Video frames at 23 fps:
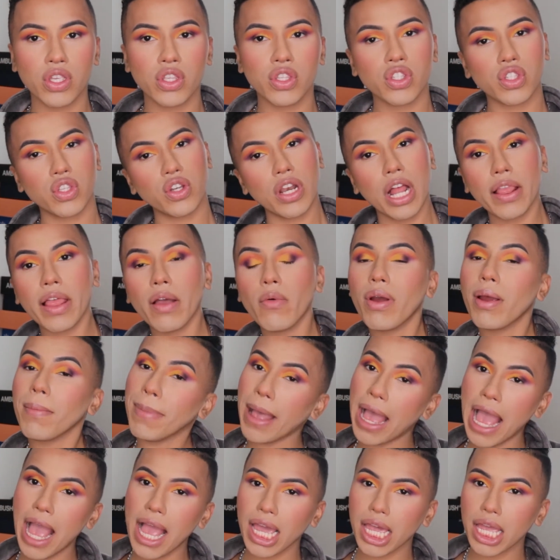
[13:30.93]
So now that we're
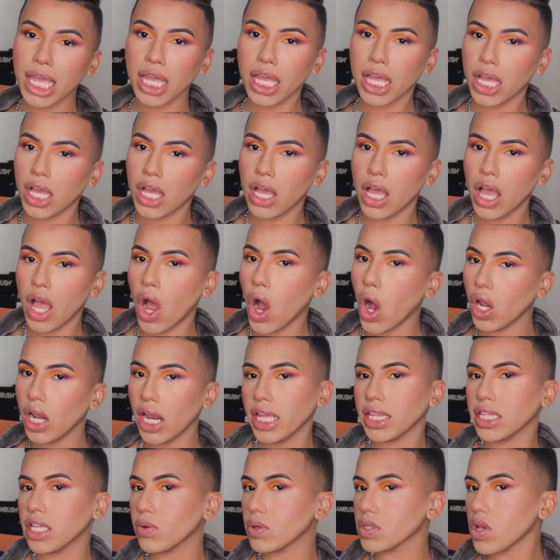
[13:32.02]
back, all
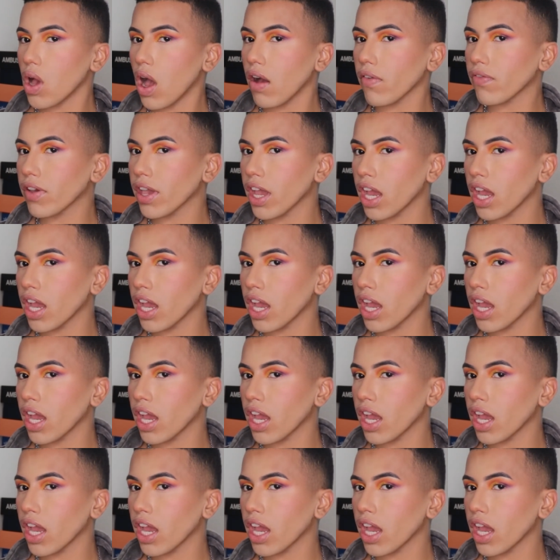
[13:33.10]
I did was off